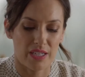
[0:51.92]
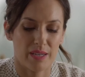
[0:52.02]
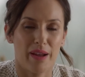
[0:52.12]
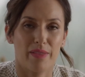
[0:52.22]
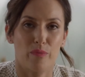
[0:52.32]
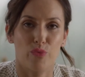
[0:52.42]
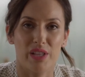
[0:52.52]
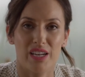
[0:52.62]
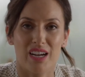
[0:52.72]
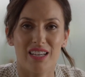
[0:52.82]
to make them
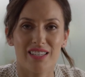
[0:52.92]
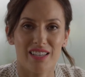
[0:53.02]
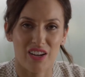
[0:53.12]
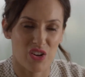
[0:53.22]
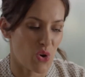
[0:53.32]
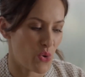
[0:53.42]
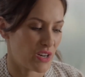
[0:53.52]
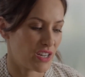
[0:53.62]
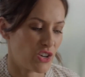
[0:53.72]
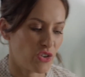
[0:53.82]
really nice and golden
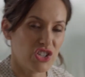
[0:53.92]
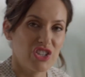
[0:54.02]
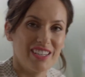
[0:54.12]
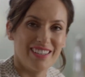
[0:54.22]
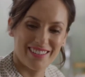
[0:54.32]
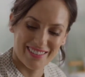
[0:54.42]
and crunchy.